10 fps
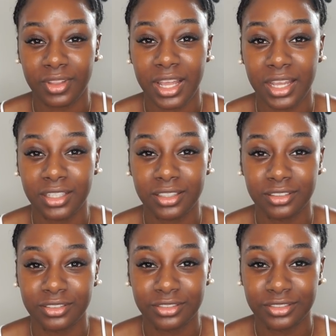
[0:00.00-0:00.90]
like
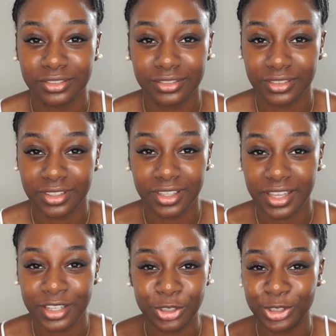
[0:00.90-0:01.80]

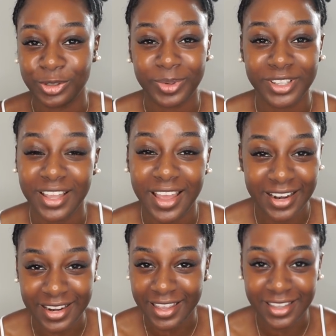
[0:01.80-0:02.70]
instrument
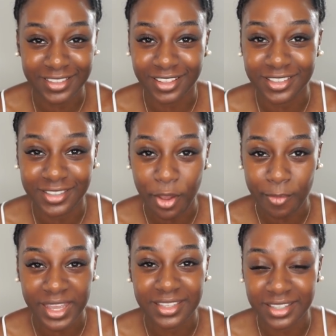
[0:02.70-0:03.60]
and it does
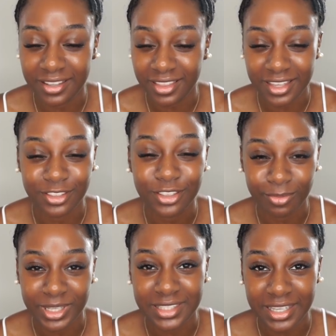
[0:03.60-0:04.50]
amazing things
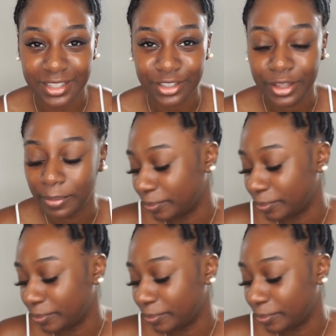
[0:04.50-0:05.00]
to my skin.